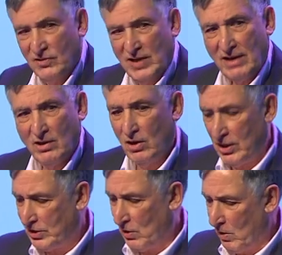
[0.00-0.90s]

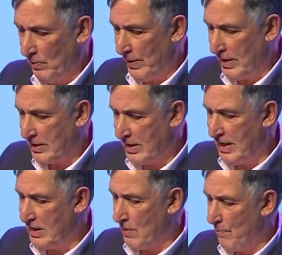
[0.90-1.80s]
Technology will be a
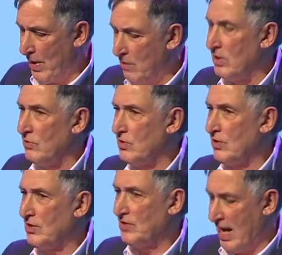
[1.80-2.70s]
key component
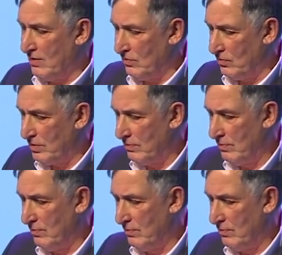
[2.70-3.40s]
to this end.